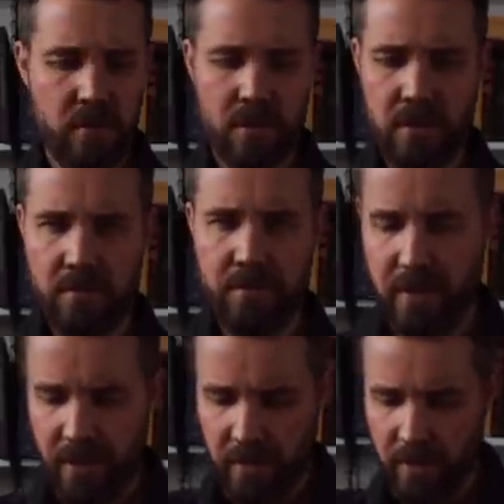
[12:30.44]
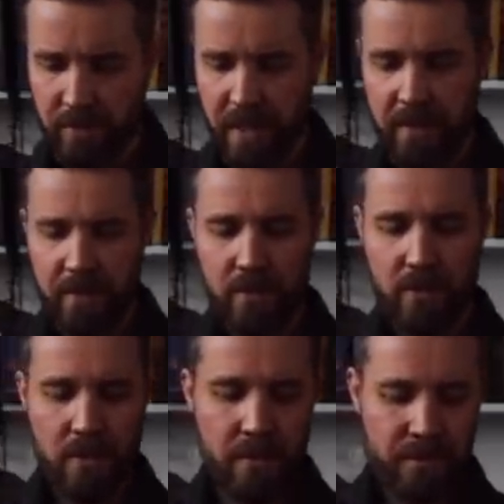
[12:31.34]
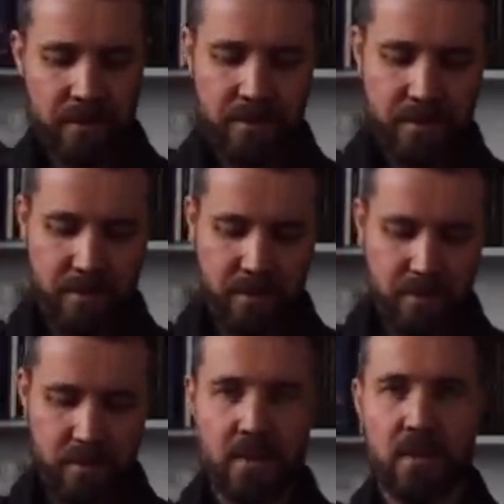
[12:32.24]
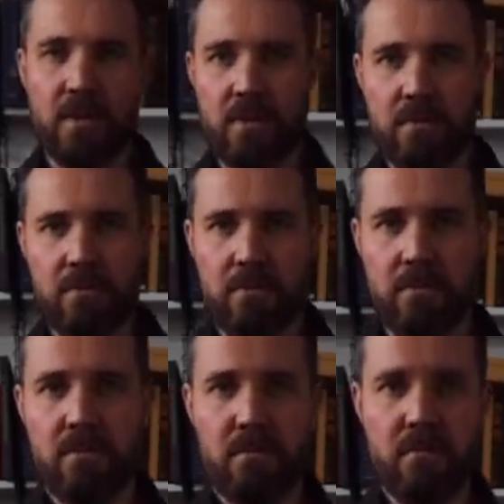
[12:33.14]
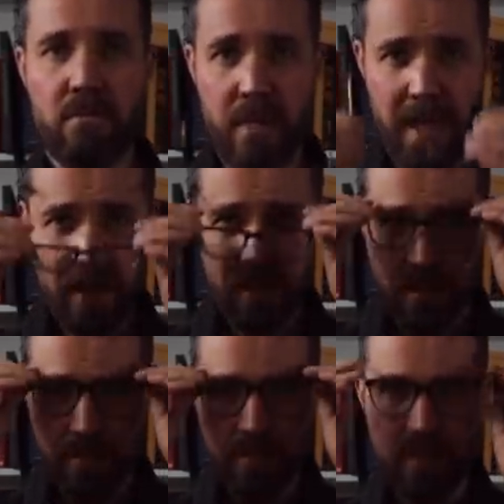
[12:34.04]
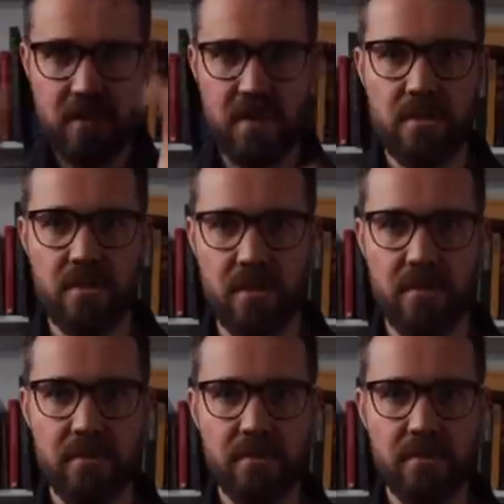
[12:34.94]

but they're going back in the drawer because editing, consistency.